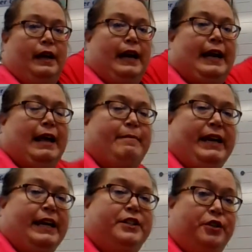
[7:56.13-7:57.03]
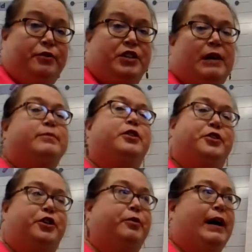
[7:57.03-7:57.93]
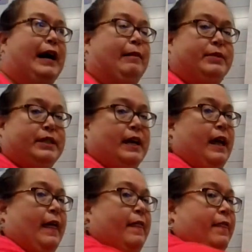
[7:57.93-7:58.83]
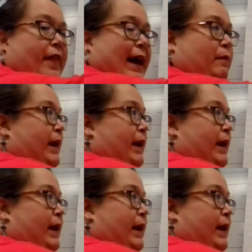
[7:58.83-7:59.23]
And I'm making 2 jumps or 2 hops that